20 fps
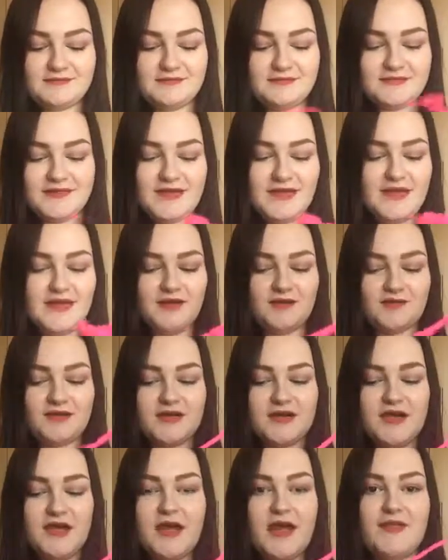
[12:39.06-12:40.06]
yeah, I love it.
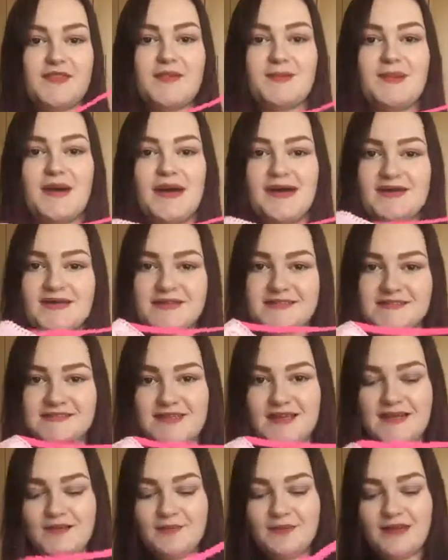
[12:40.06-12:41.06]
The padding's
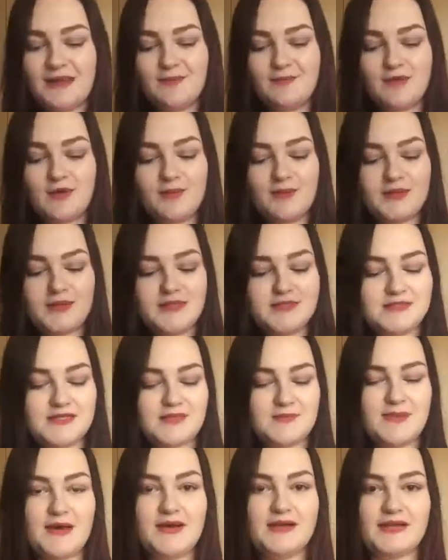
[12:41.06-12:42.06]
slightly weird. I'm probably going to
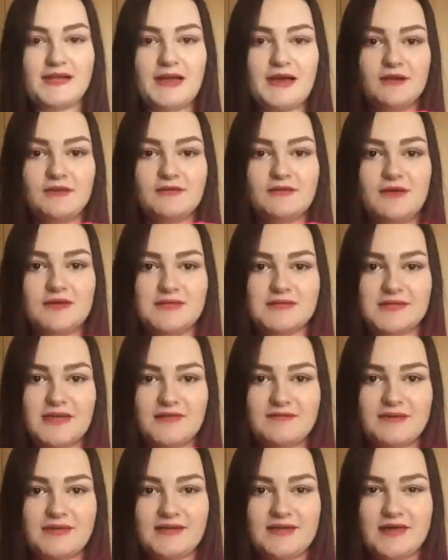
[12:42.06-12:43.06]
take the padding out because it's kind
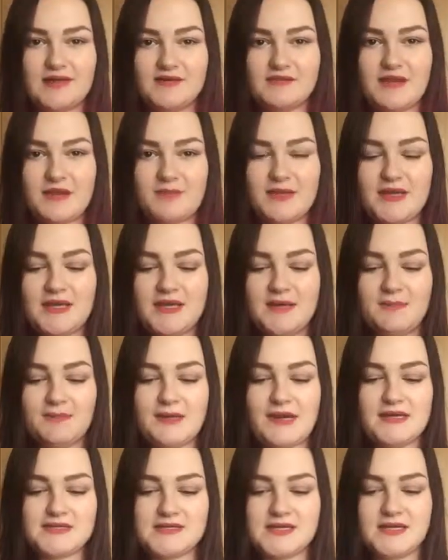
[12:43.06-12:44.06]
of like that crappy
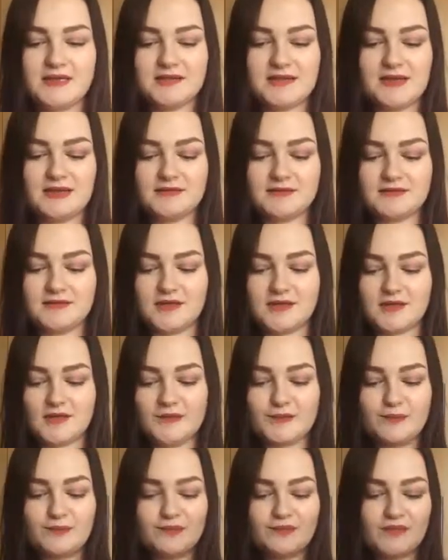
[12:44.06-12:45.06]
padding that, you
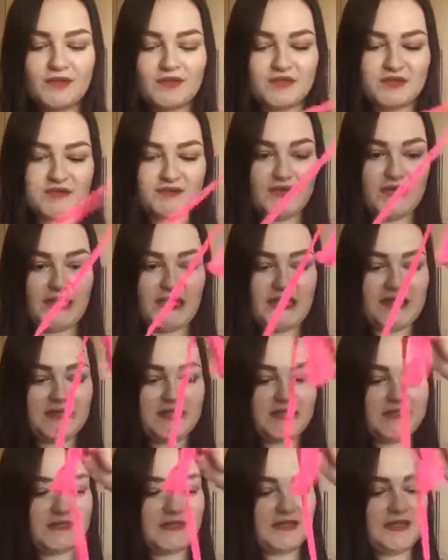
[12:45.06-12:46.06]
know, doesn't really
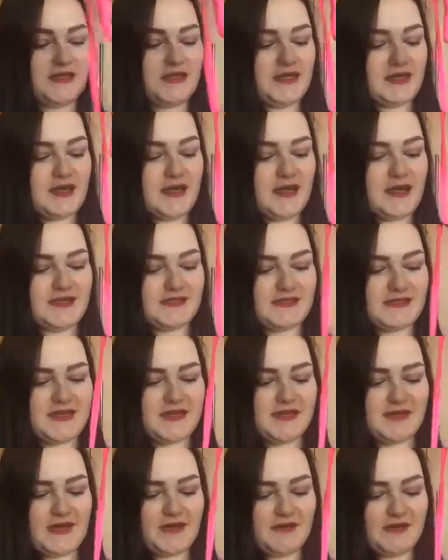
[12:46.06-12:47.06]
last. And it's
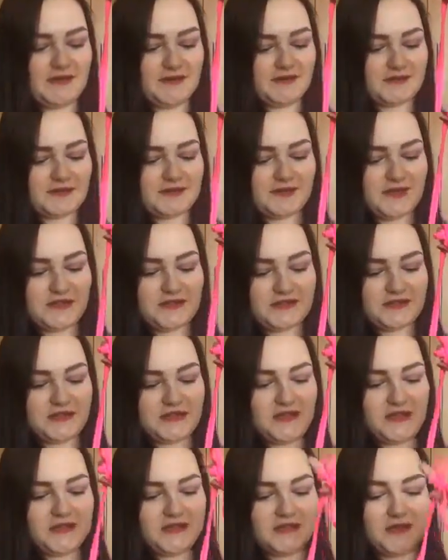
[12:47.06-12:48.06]
in there a little strange.
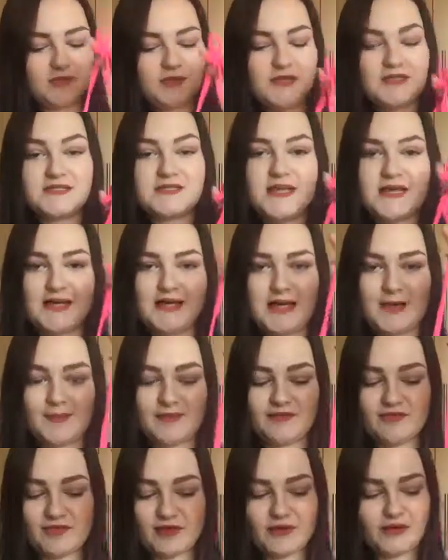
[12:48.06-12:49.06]
So I'm going to take it out
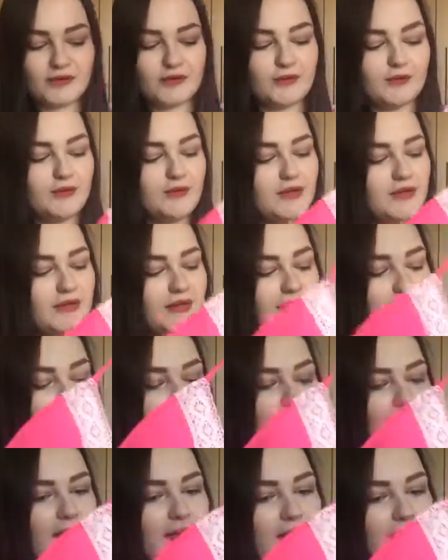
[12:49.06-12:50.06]
before I go.
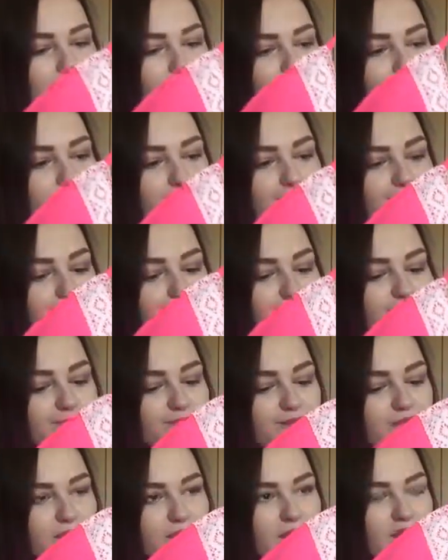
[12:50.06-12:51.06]

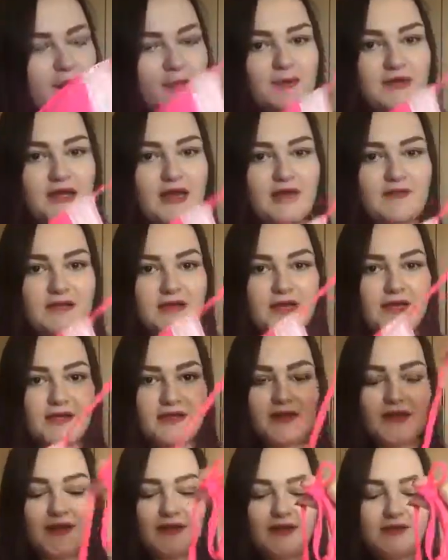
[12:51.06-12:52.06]
But yeah, I really like
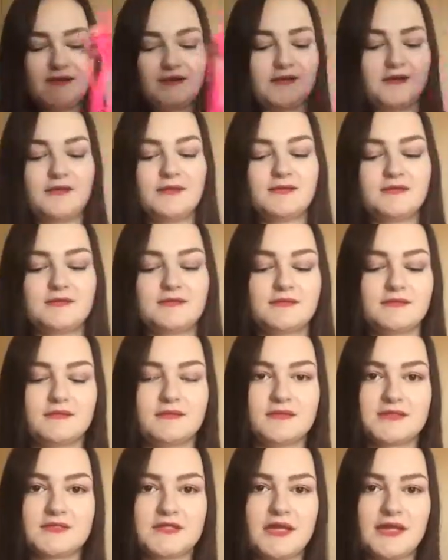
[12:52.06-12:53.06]
it. I like
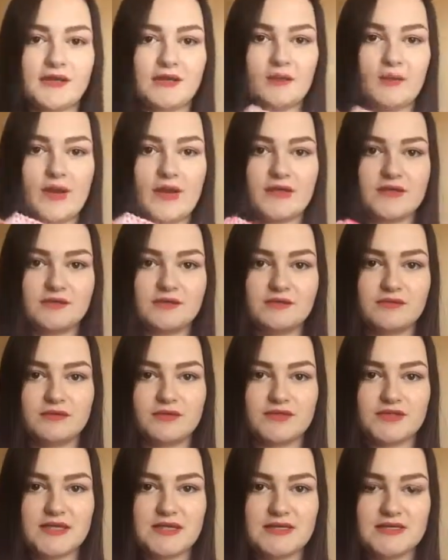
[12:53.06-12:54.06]
it's got like a white
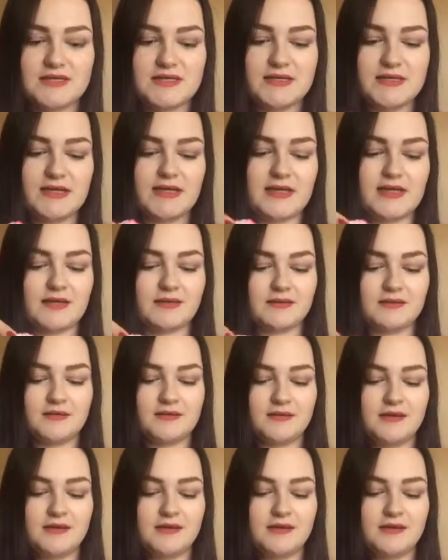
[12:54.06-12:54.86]
crochet detailing.